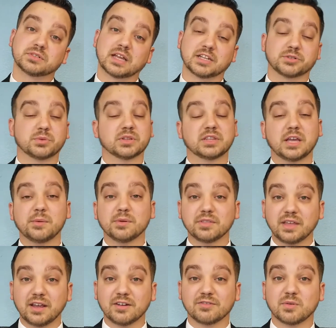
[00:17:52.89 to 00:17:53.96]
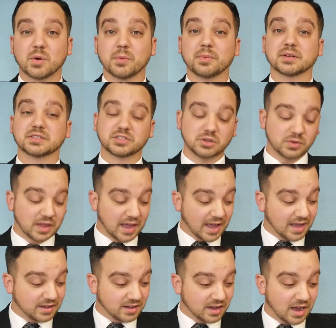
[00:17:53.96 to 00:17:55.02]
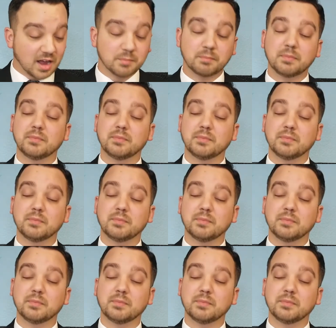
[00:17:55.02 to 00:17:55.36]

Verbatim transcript: That's what they were there for. But so that God